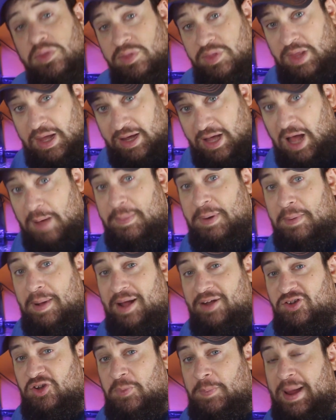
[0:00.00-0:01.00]
They come in
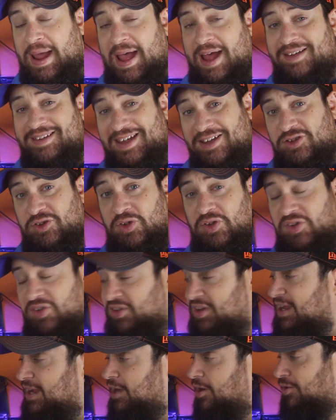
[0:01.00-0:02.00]
monster pads. As you can
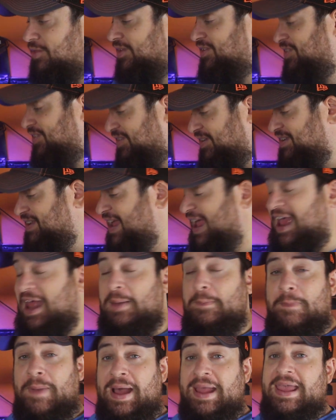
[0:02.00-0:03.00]
see here, this is a
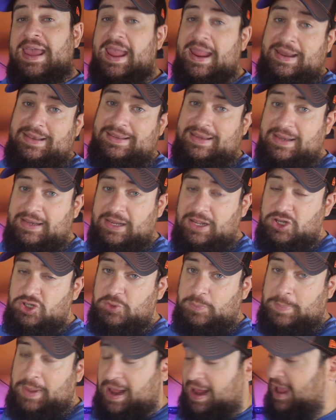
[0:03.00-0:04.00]
10 by 18
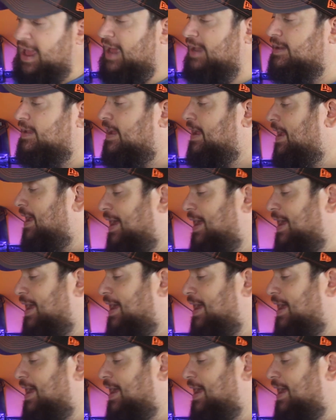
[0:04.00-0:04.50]
inch pad.